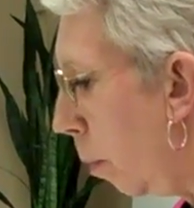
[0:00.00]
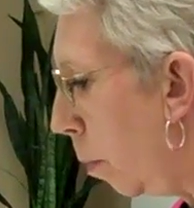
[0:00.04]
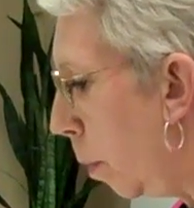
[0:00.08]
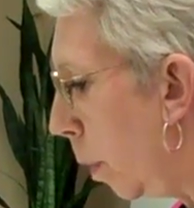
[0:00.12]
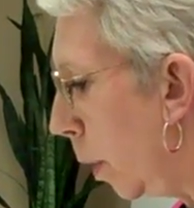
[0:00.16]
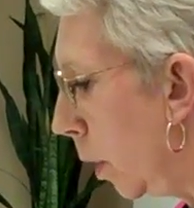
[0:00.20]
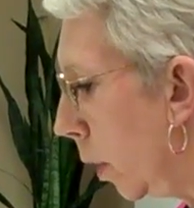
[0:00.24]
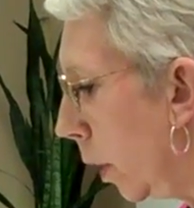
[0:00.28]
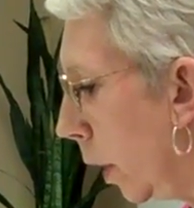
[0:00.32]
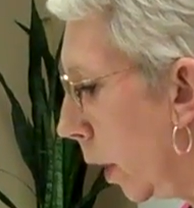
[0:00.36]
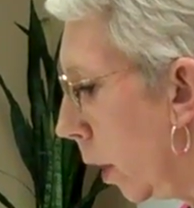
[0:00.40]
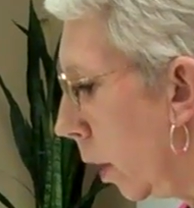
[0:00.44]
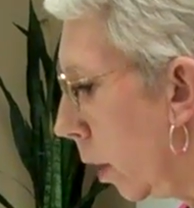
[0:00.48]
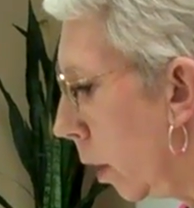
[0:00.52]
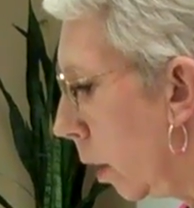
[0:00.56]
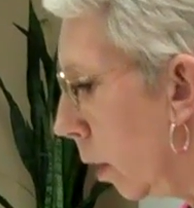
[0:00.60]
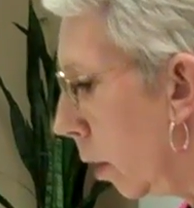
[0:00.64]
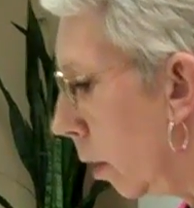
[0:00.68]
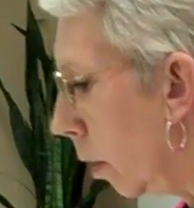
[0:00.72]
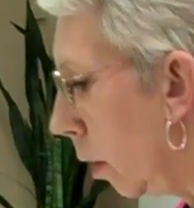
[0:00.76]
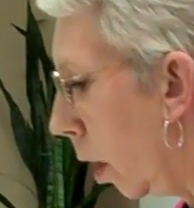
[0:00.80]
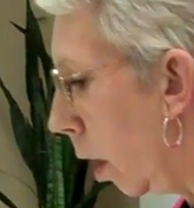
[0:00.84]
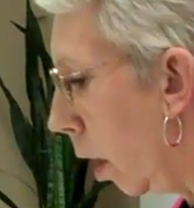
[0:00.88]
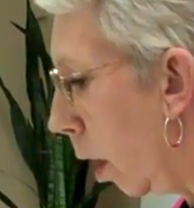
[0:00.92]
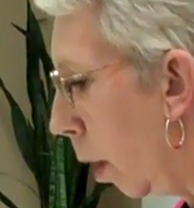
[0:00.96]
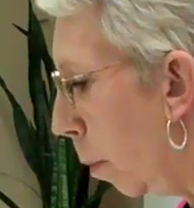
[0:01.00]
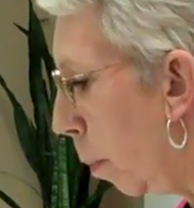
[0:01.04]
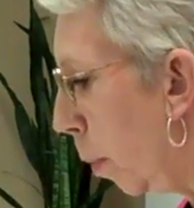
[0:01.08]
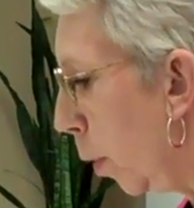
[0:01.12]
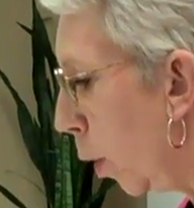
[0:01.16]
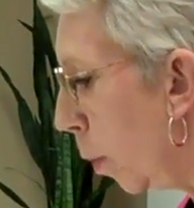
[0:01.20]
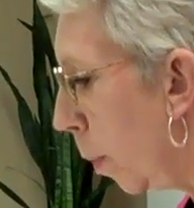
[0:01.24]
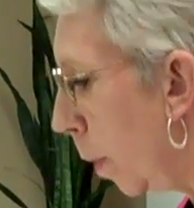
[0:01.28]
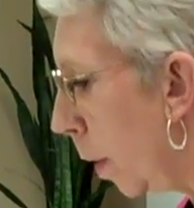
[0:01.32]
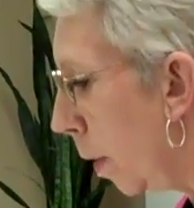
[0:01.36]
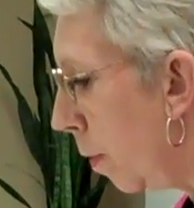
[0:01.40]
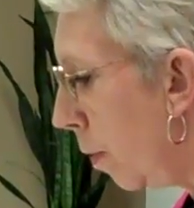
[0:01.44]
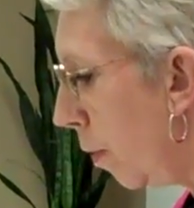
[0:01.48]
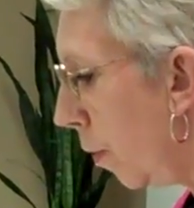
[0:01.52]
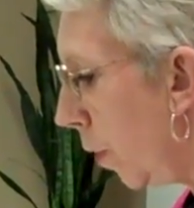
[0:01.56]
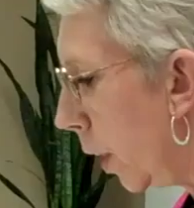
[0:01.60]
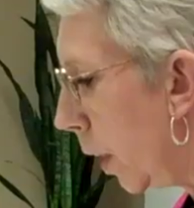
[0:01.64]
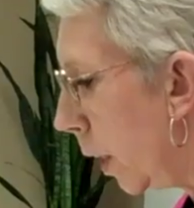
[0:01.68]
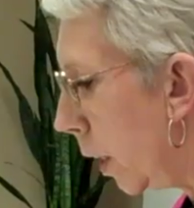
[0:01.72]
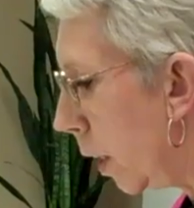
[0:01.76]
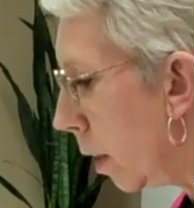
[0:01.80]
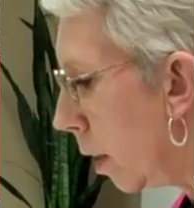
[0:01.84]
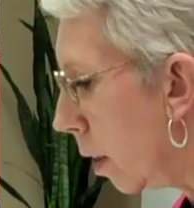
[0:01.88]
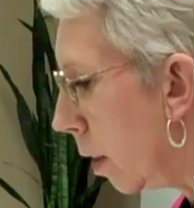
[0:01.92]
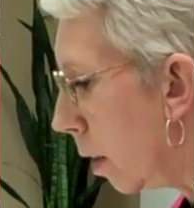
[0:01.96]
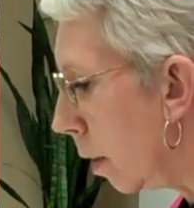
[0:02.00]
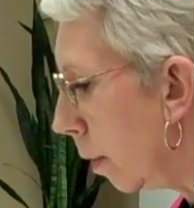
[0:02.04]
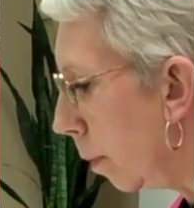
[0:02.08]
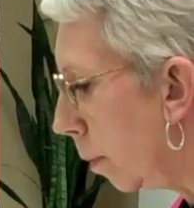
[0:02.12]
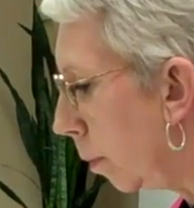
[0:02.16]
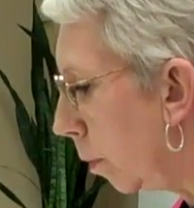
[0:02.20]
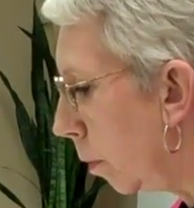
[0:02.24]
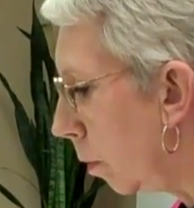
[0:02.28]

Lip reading: building permit fees,